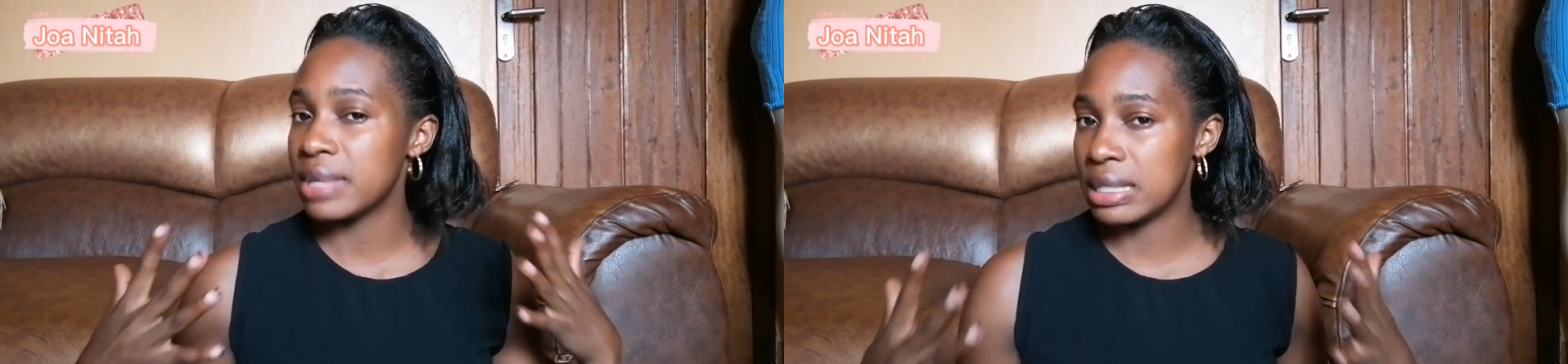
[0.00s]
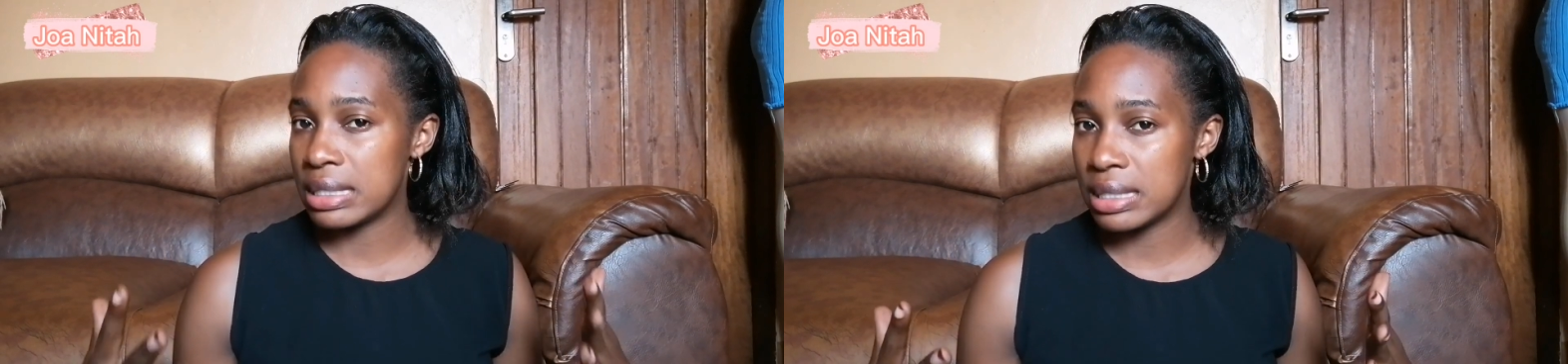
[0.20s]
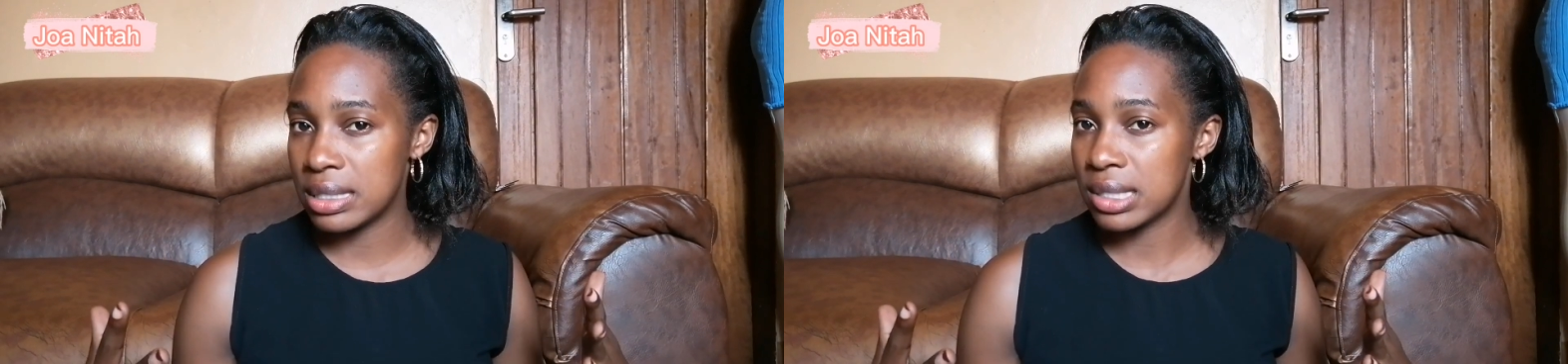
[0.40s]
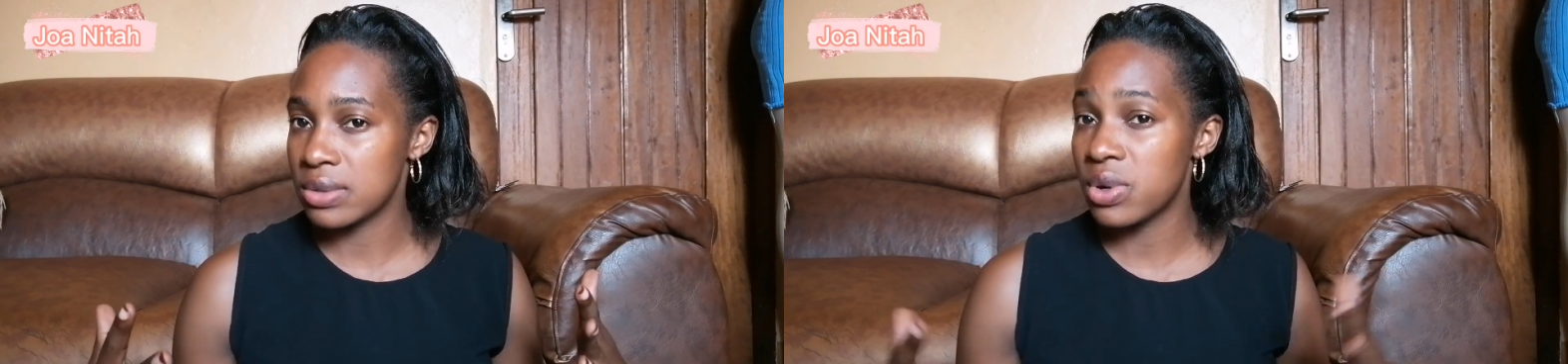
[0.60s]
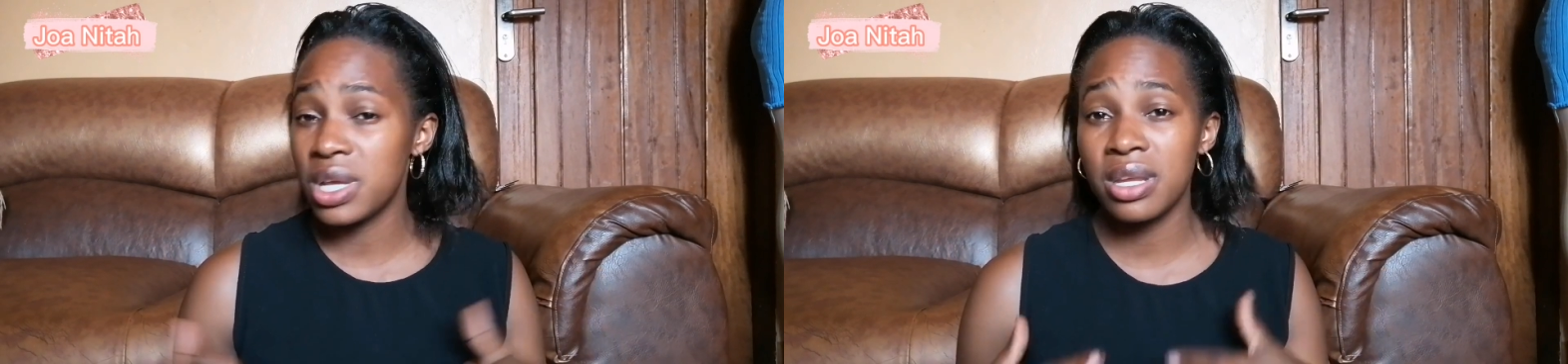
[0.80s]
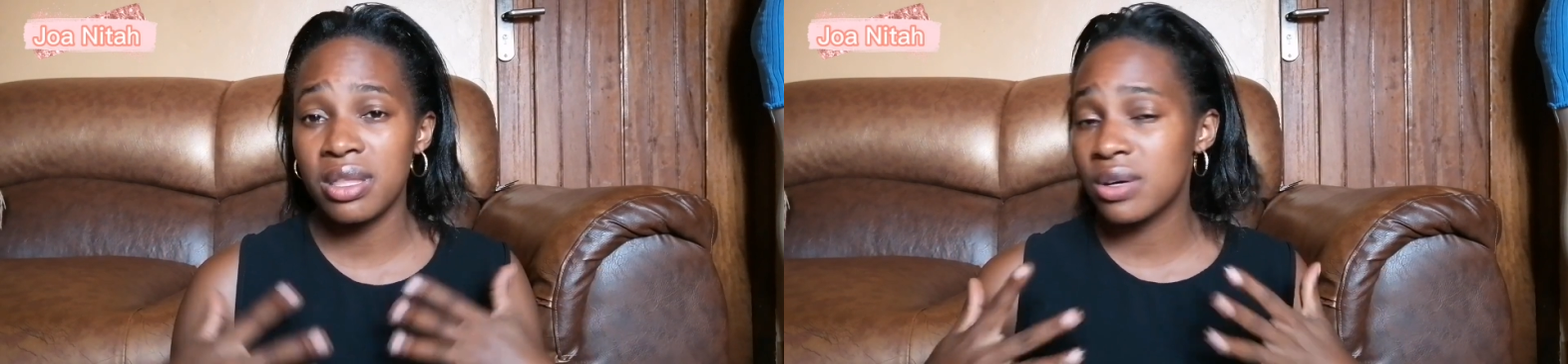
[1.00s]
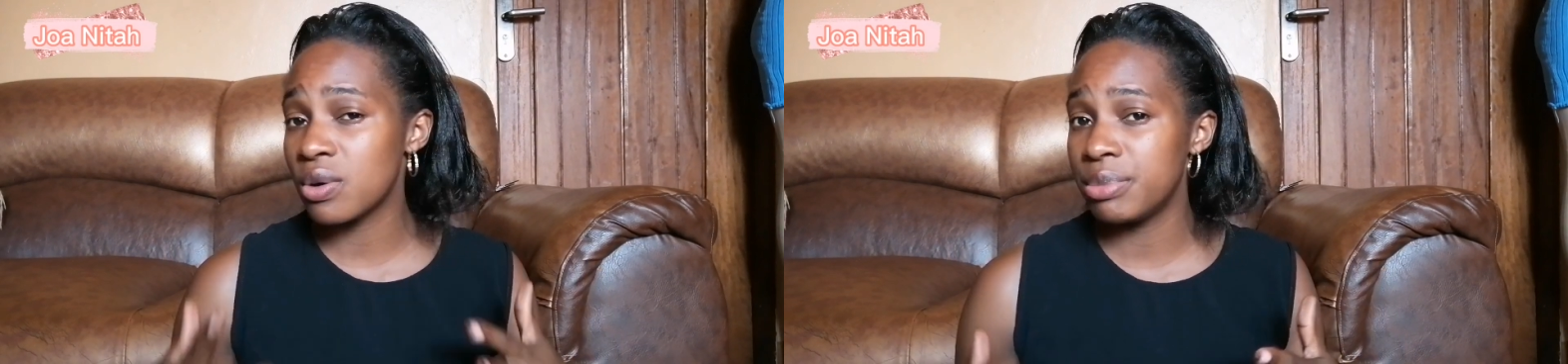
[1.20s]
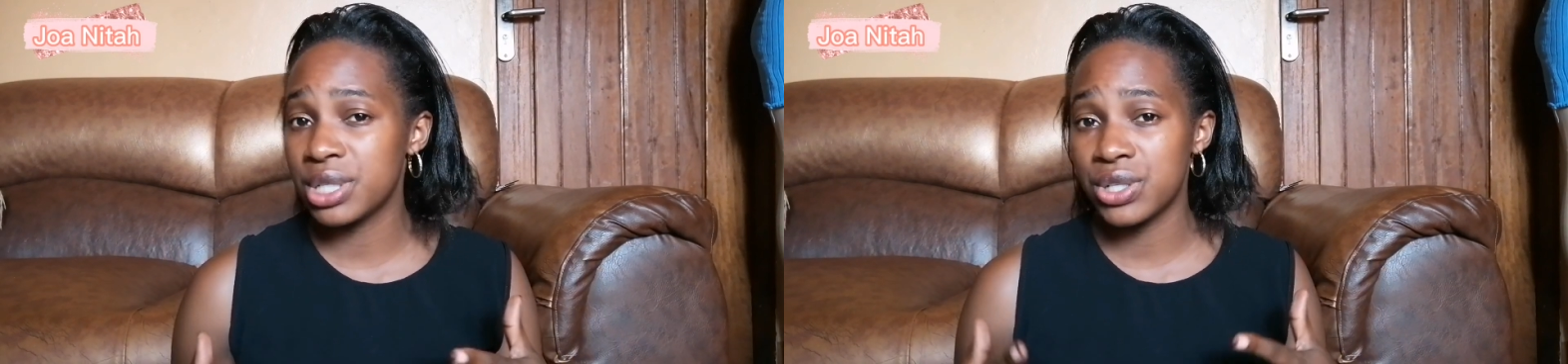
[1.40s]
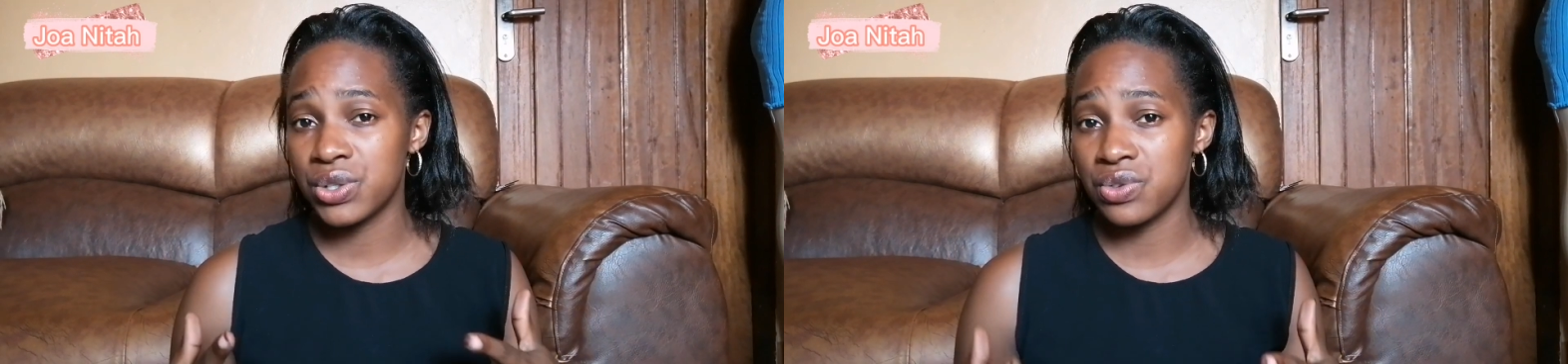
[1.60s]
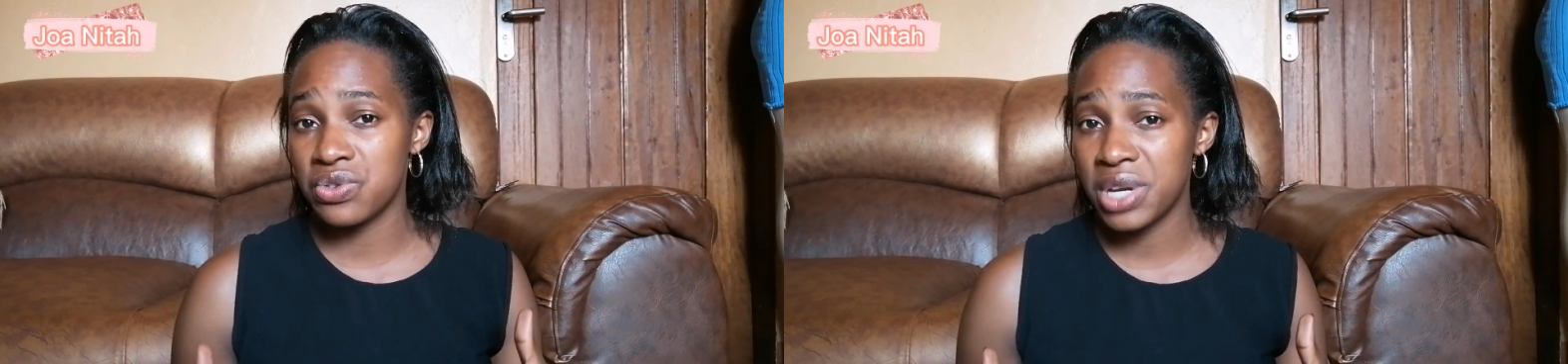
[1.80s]
mastitis or any other
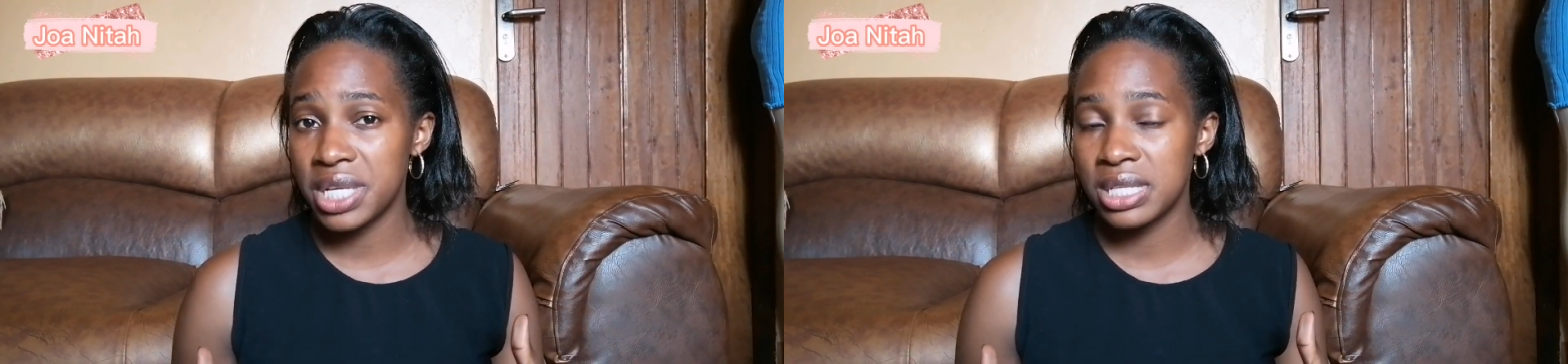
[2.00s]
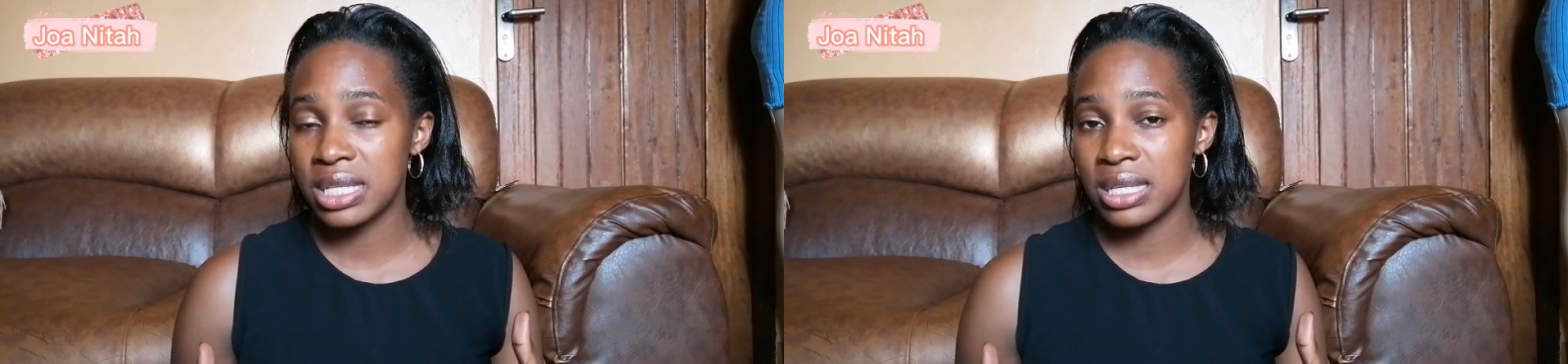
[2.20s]
complications, right?